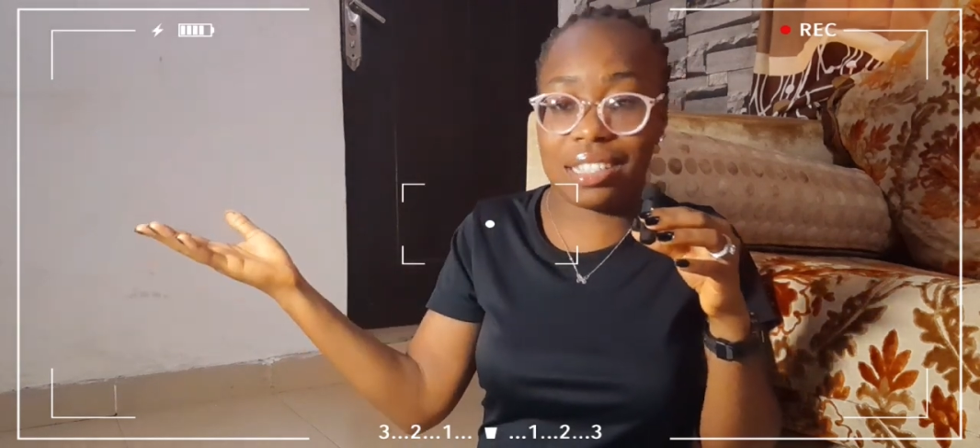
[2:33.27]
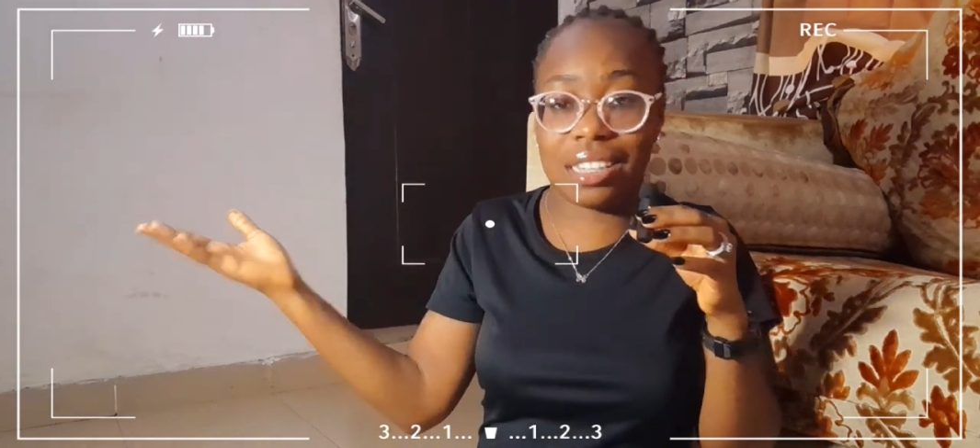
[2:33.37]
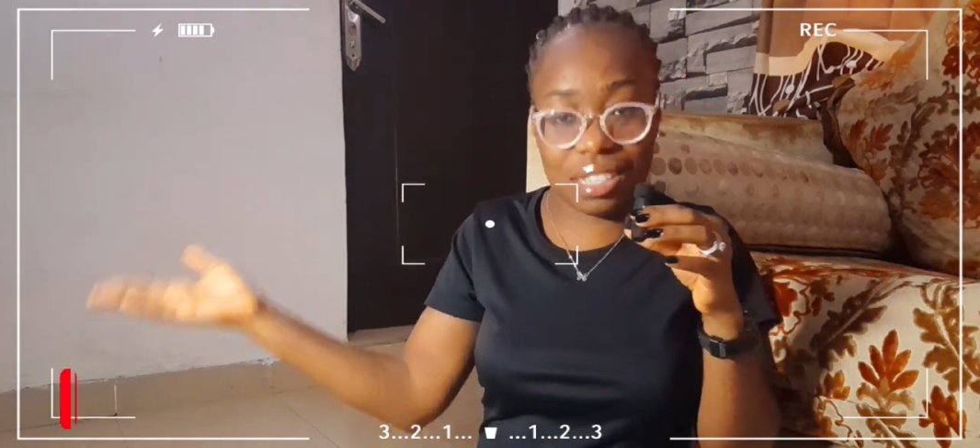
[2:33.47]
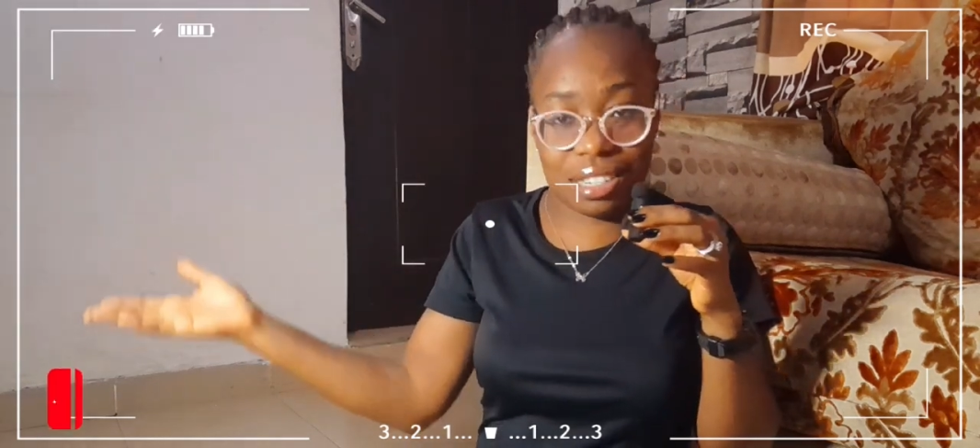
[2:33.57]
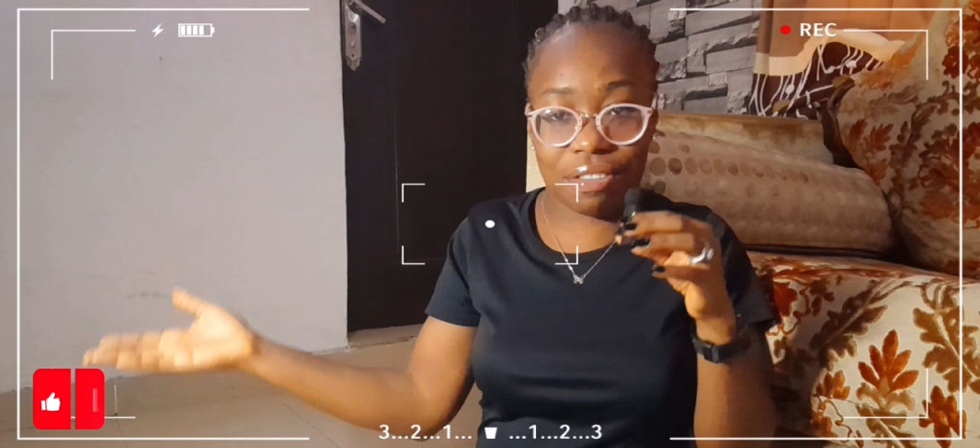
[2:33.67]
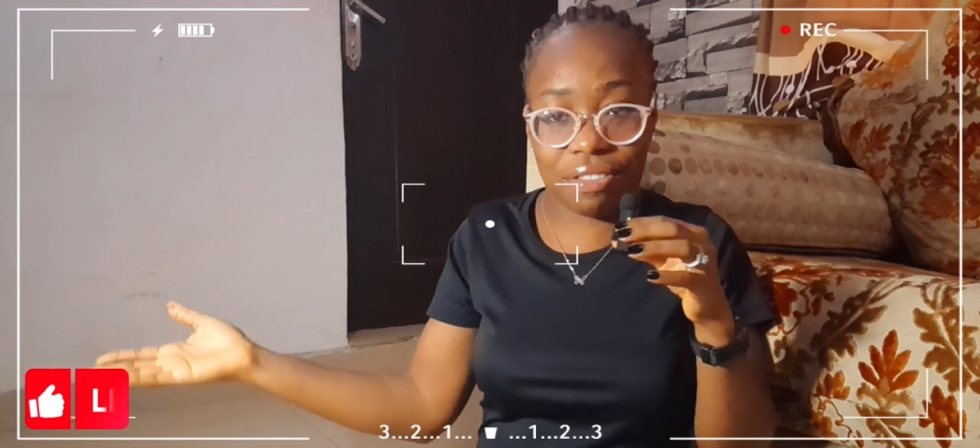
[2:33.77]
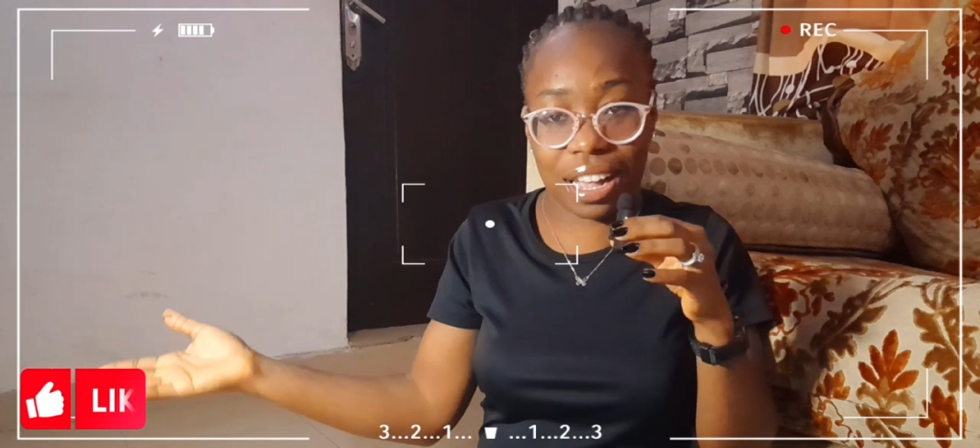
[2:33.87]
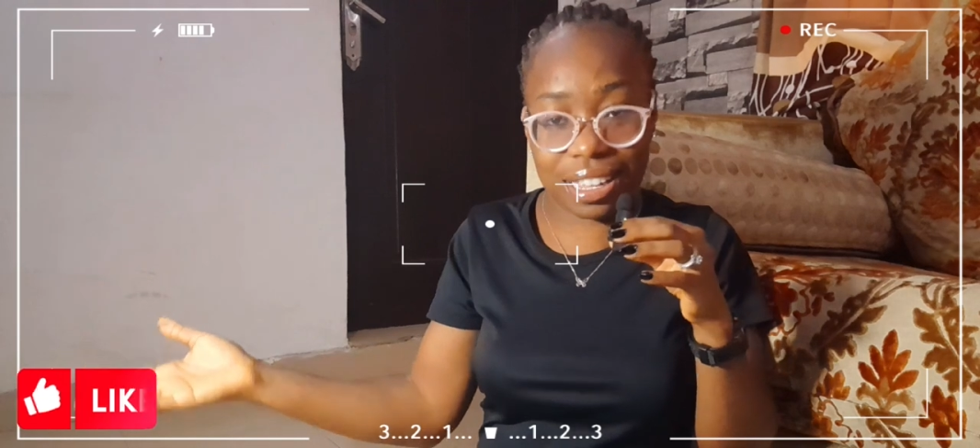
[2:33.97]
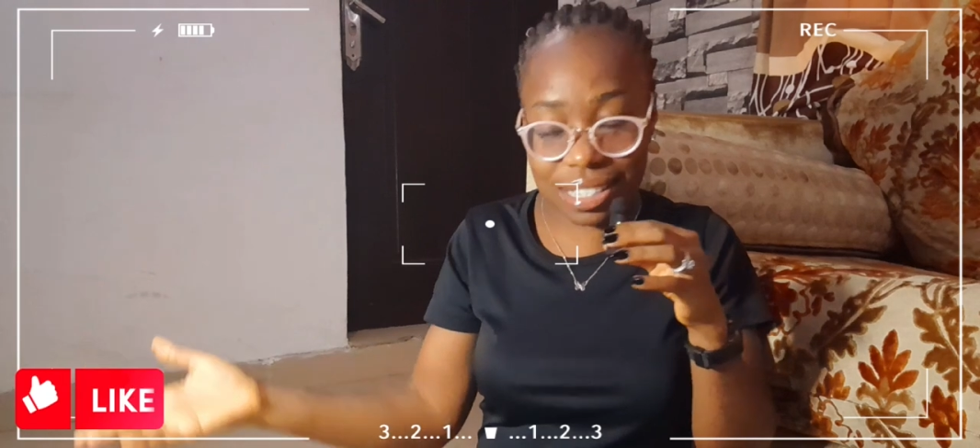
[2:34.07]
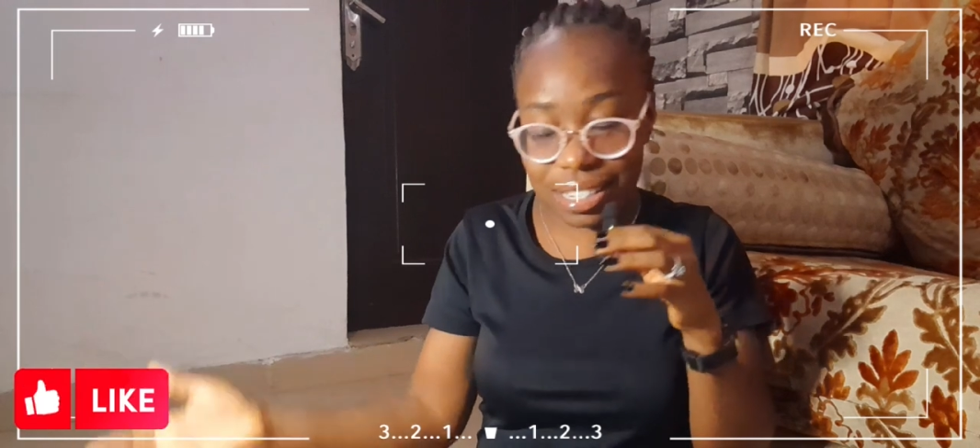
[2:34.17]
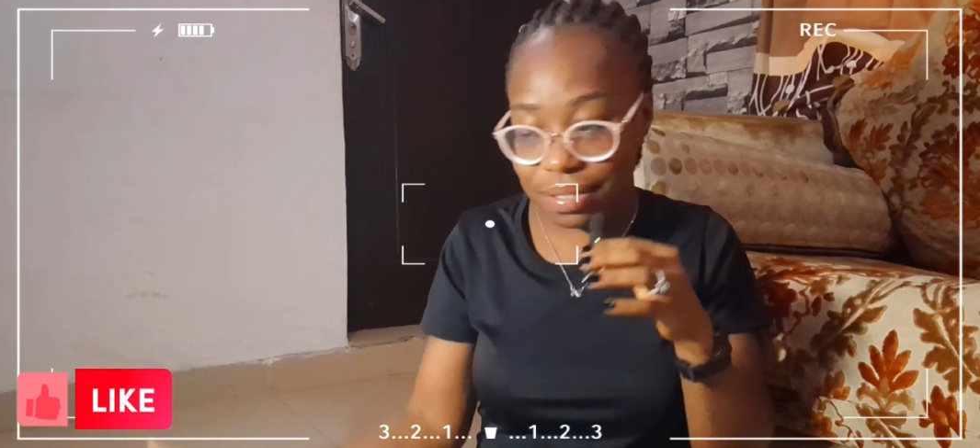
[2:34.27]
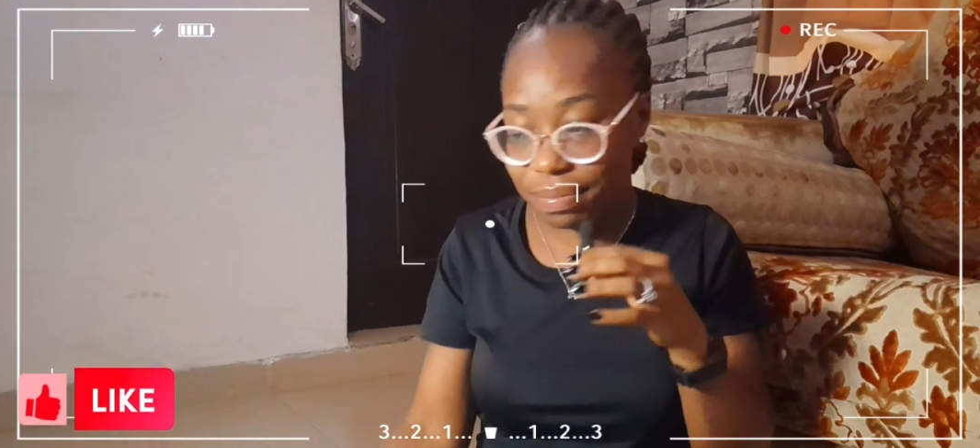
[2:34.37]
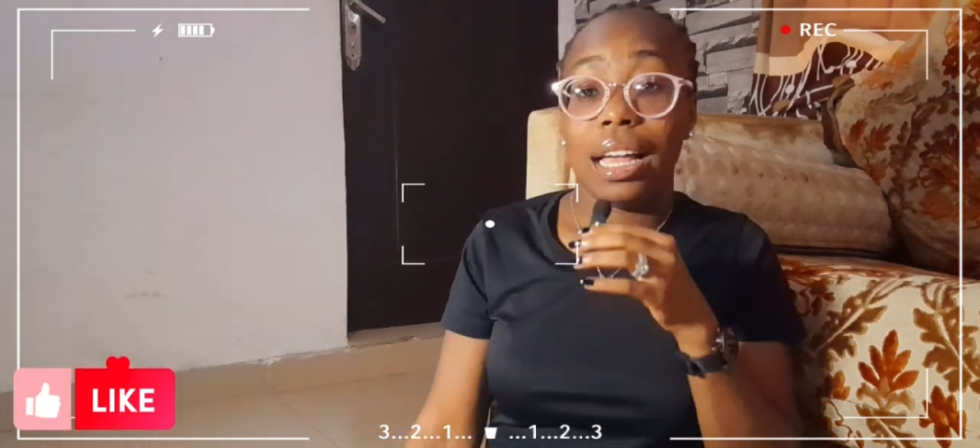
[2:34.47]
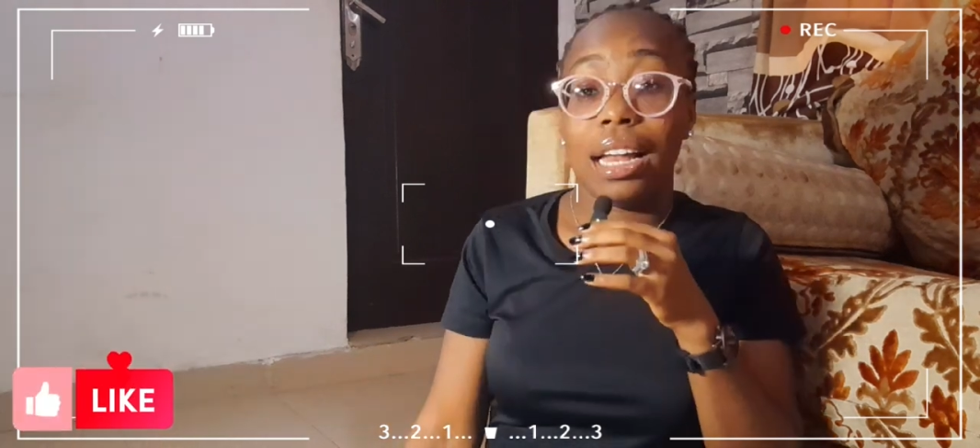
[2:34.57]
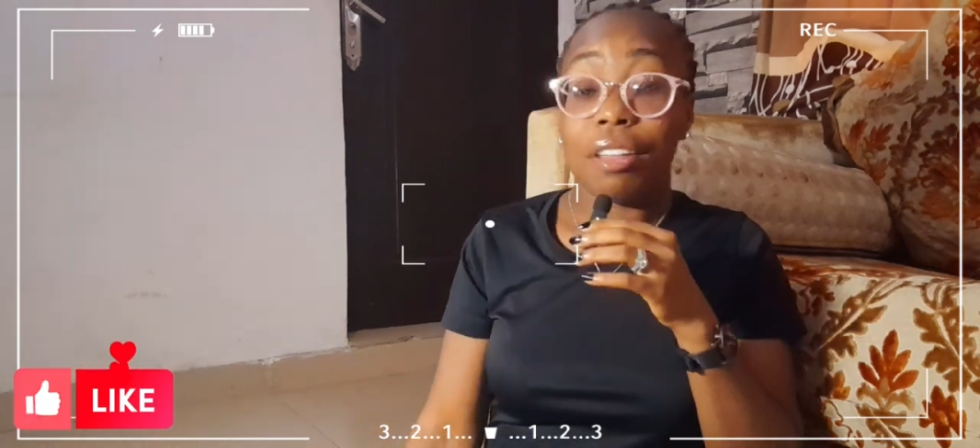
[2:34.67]
it's a fact.
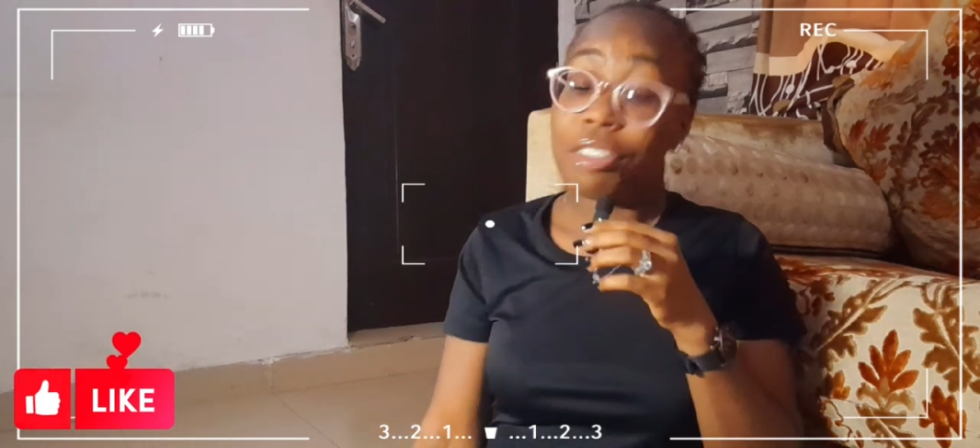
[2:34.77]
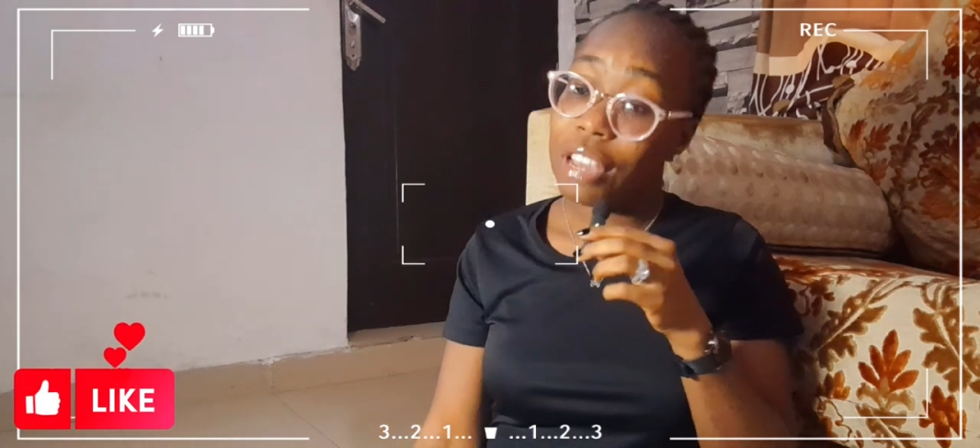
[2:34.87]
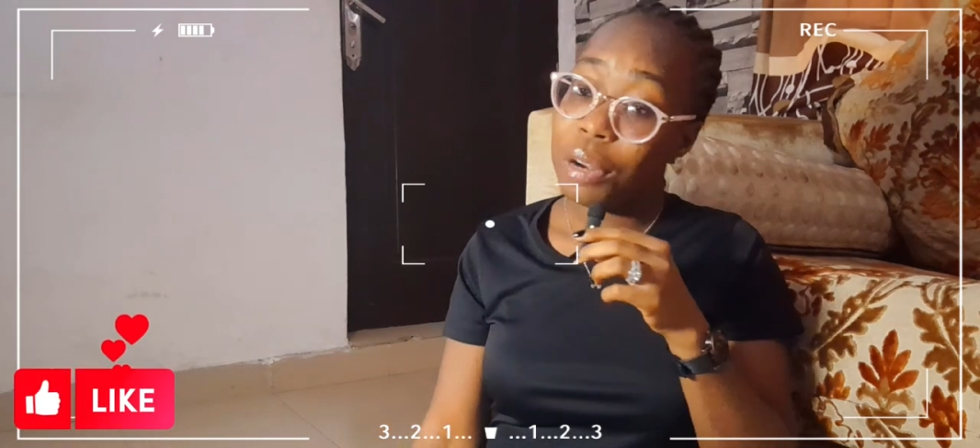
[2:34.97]
The third